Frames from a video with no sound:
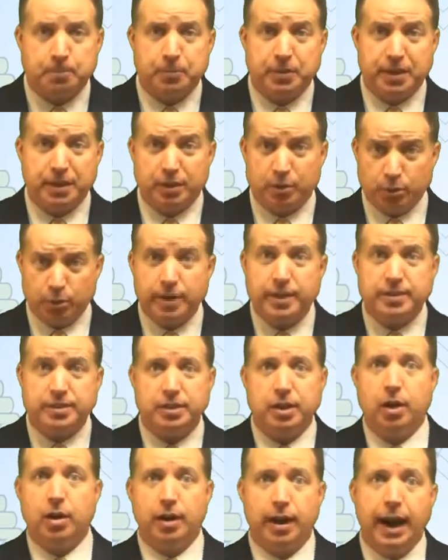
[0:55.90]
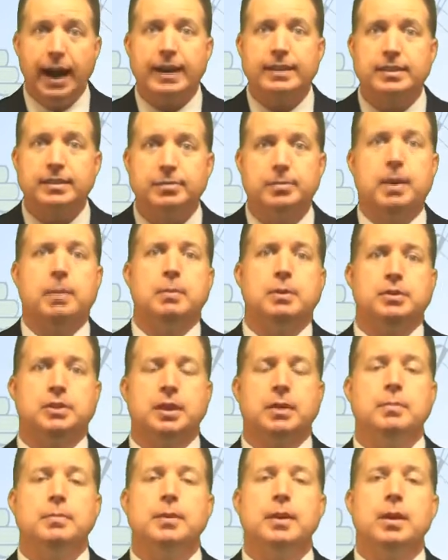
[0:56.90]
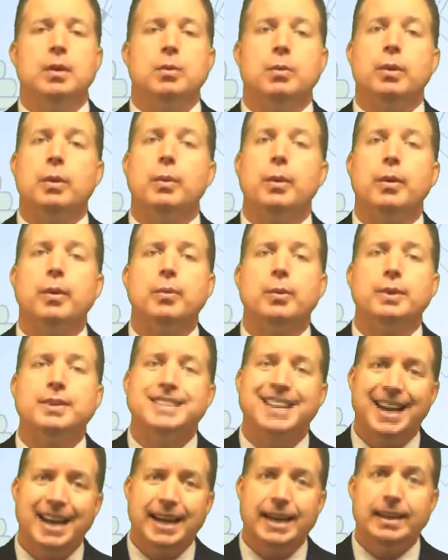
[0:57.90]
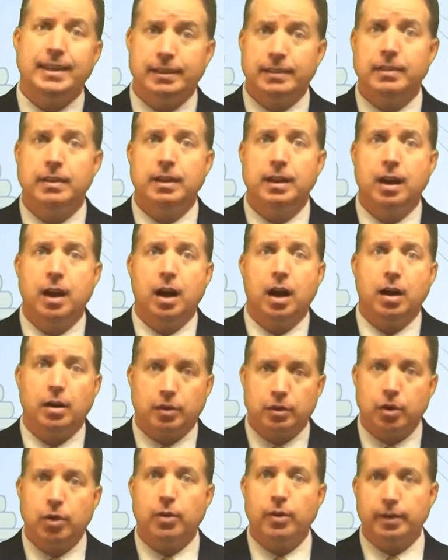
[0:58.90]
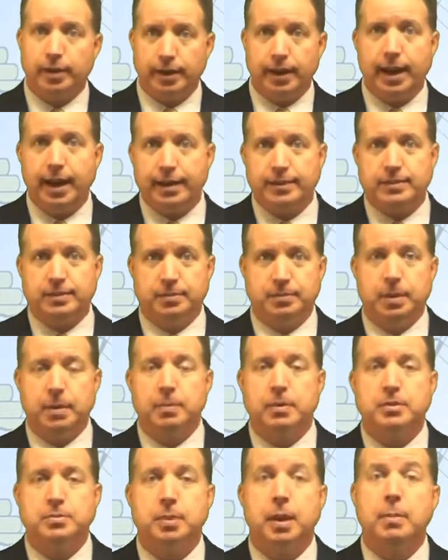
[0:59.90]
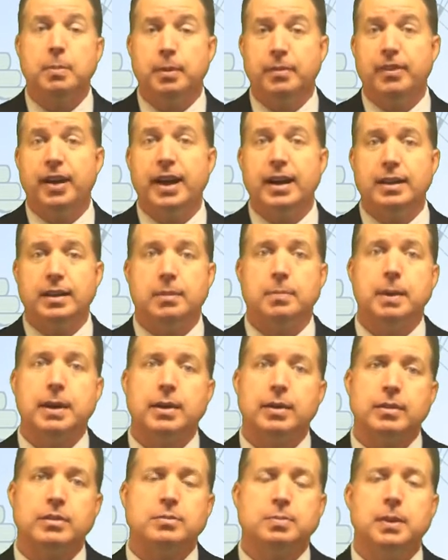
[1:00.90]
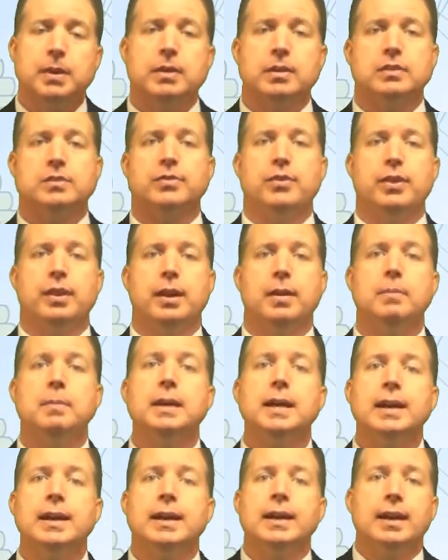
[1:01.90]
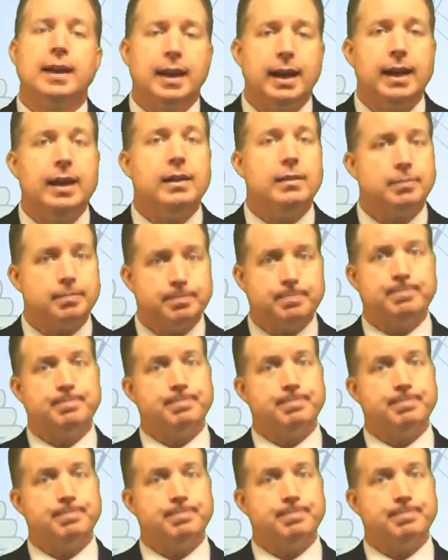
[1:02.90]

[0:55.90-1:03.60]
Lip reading: increase our active membership. We want to retain our current active members by providing a better experience for them, and